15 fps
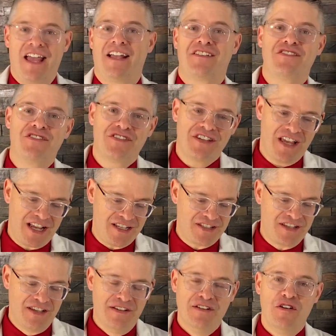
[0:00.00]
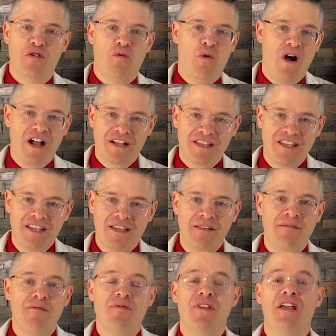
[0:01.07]
Exercise,
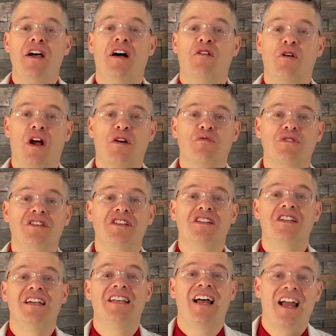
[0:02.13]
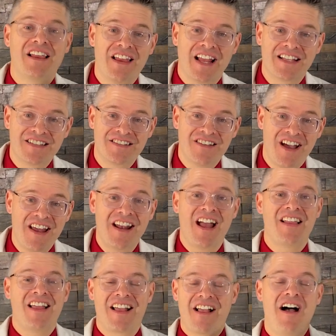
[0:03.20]
walking are, are really good. I like sauna,
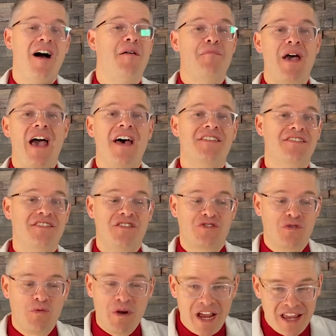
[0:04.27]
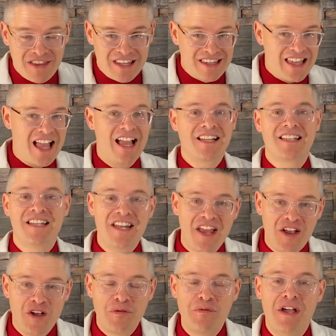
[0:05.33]
I like hot baths. There's a way that that can
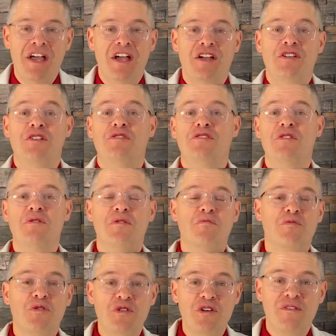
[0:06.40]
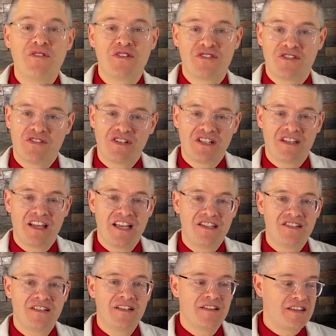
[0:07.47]
help you to improve your
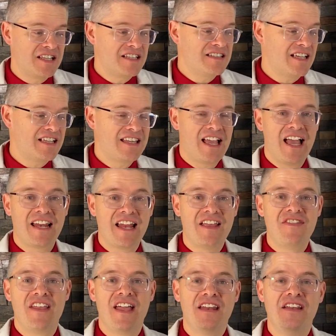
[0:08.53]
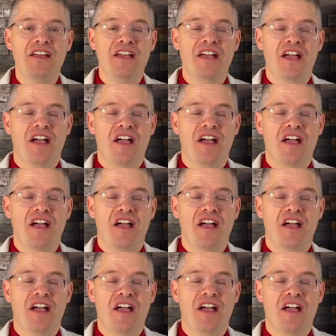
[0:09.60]
circulation and things like that. And then